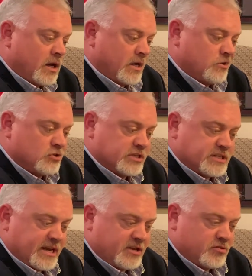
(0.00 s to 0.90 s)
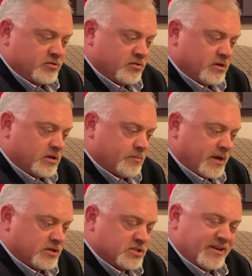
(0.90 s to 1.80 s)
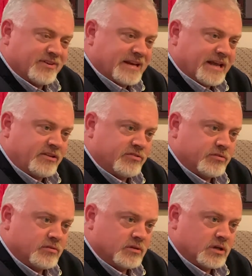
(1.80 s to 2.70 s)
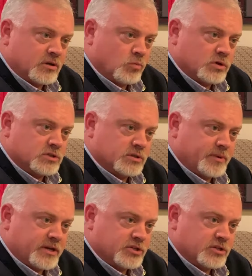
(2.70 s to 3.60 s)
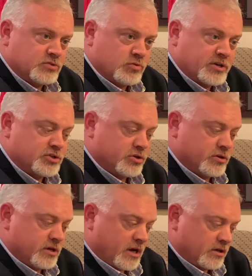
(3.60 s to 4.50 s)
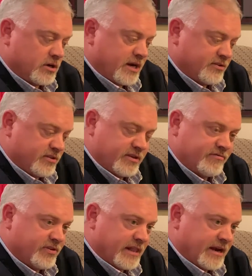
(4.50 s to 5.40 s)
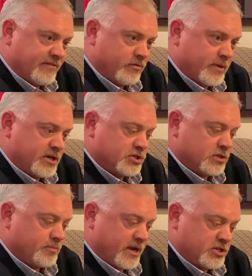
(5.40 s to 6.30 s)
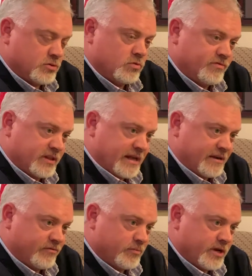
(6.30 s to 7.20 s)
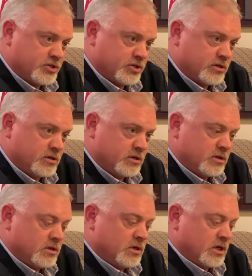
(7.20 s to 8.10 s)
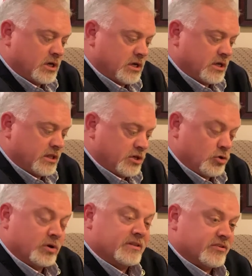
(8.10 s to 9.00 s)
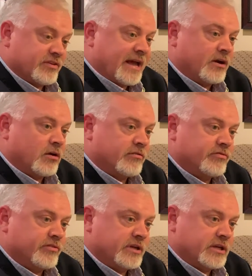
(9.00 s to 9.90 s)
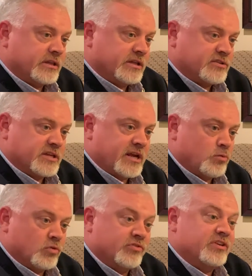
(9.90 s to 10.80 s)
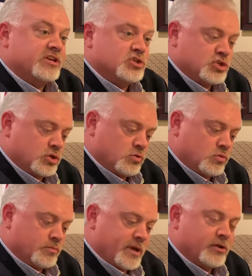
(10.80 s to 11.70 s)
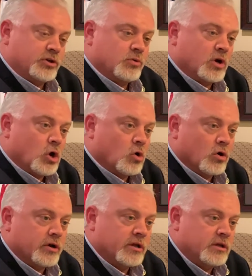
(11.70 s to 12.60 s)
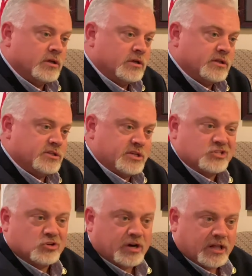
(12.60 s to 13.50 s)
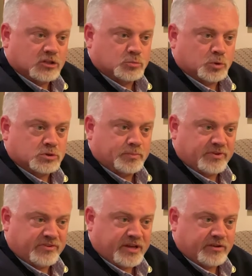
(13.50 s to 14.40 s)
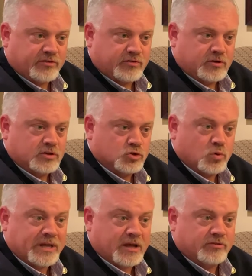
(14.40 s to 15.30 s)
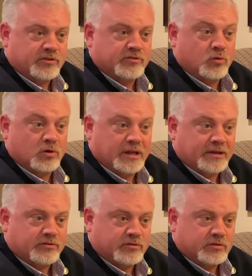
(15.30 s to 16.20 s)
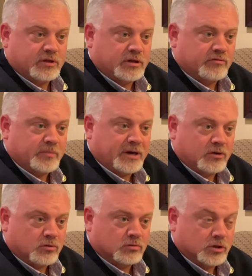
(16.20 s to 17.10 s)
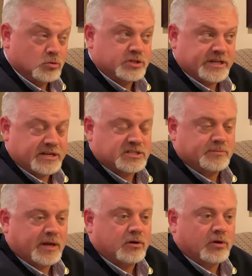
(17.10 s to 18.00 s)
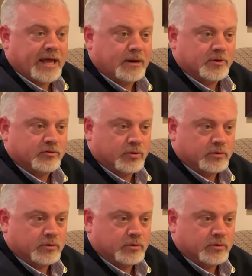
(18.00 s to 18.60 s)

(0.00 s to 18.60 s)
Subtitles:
It usually takes about 7 days. Once the patient is registered, the doctor has to then fill out information, the patient will fill out information, and then you'll get the sign off, and the state will mail you a card that says you're eligible to possess 20 ounces or less of low THC medical cannabis